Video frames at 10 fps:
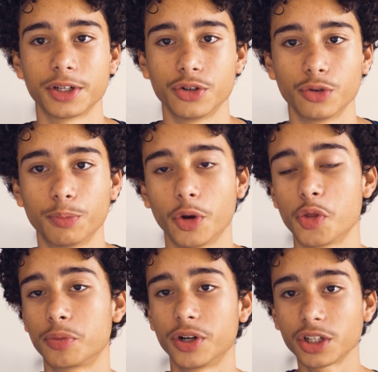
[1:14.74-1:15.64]
can do,
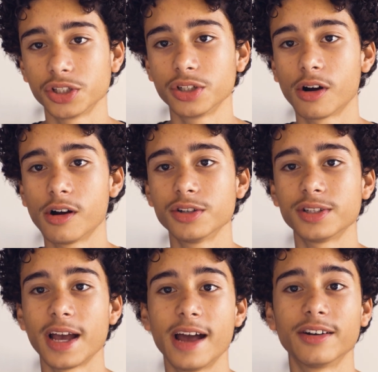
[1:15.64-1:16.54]
both production cars
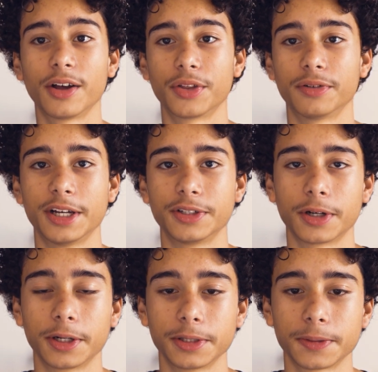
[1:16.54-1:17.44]
and other race
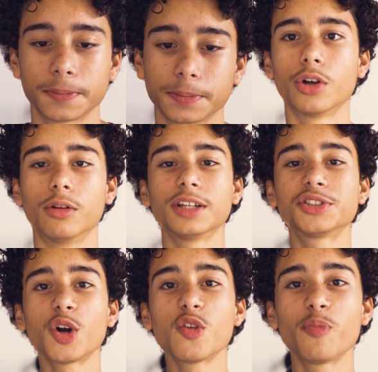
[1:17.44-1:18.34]
cars. So let's
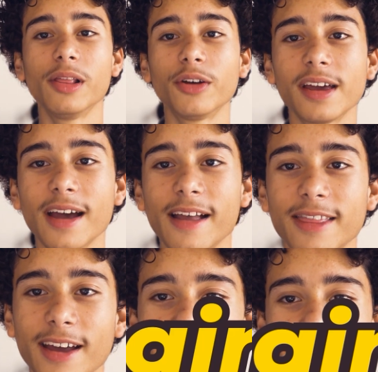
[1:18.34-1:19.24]
start off by looking at
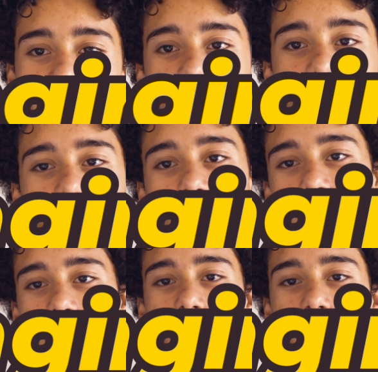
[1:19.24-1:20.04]
the engine of the